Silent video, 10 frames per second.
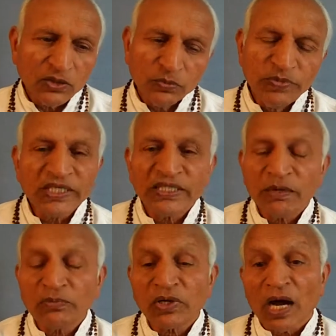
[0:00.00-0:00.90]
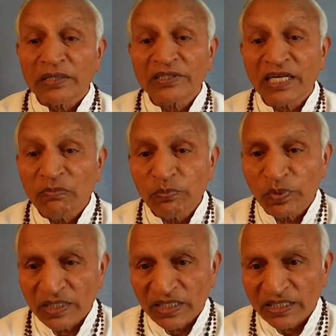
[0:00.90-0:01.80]
to make them
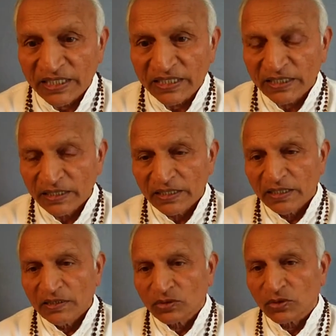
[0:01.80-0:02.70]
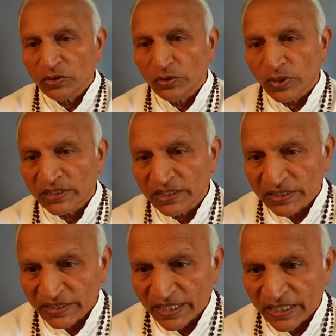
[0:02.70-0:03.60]
contemporary so you
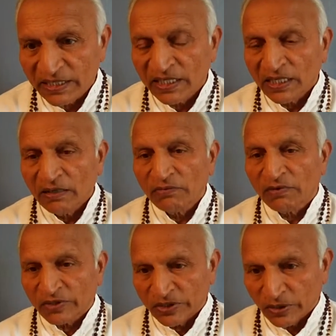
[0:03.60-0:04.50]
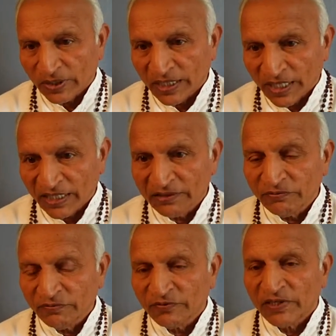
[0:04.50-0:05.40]
understand for your
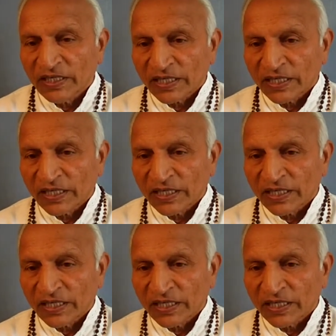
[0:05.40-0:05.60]
life